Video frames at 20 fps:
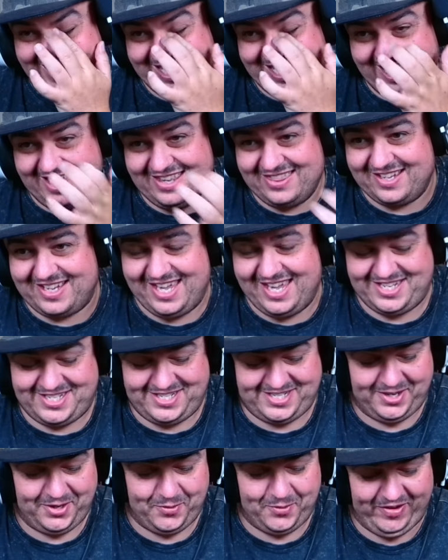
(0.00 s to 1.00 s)
get in the
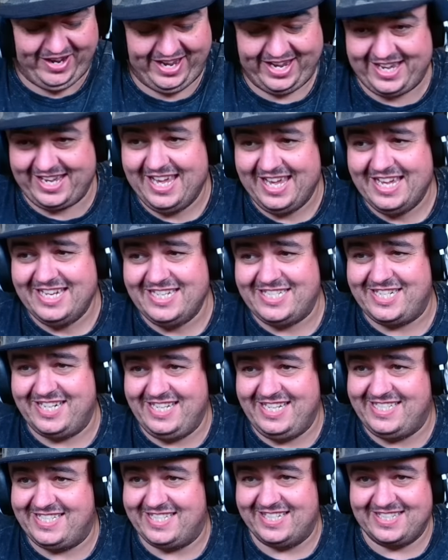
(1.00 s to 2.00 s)
kitchen quick.
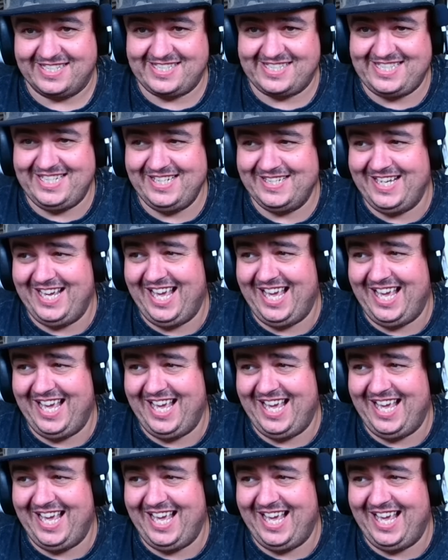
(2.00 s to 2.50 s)
Jesus.